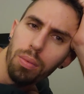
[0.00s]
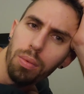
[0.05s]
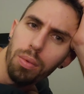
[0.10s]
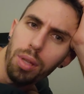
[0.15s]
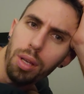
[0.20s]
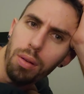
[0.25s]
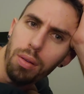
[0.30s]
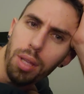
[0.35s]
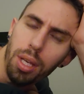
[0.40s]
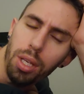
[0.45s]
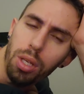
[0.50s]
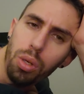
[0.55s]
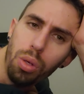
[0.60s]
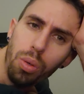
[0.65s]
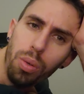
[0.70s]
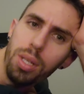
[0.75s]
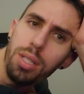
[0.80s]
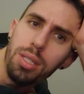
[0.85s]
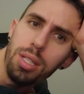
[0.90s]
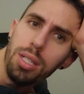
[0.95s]
they're like,
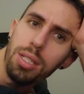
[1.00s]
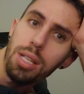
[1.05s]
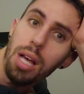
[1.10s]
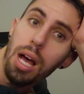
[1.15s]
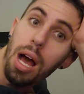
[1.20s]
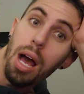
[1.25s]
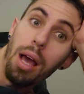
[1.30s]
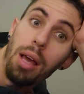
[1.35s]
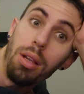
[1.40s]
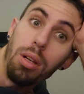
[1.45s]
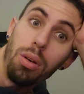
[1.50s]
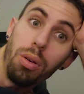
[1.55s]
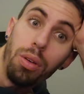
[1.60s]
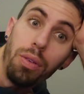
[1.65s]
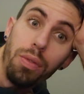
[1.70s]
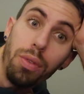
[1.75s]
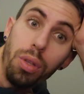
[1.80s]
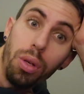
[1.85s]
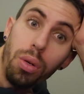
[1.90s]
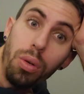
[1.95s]
"Who is this? I don't
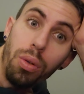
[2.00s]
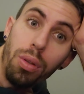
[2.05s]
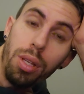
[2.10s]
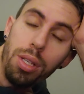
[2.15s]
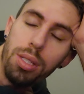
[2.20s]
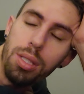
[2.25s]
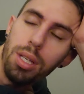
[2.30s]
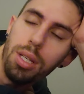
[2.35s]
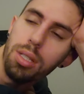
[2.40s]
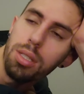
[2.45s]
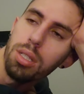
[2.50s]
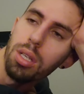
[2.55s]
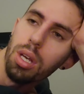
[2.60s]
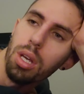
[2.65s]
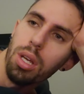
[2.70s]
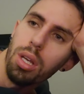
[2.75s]
even know who this is."